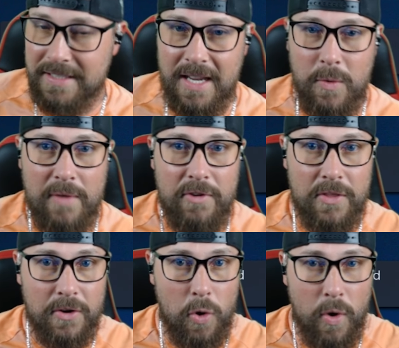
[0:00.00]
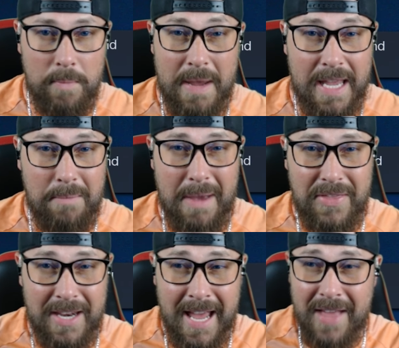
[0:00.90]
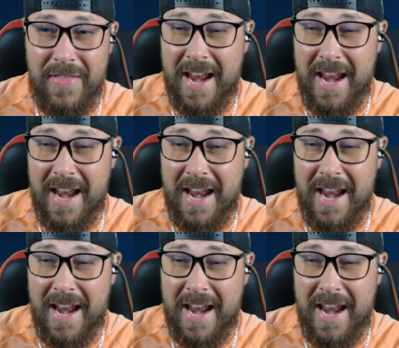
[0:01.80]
Today, we have another coin making method that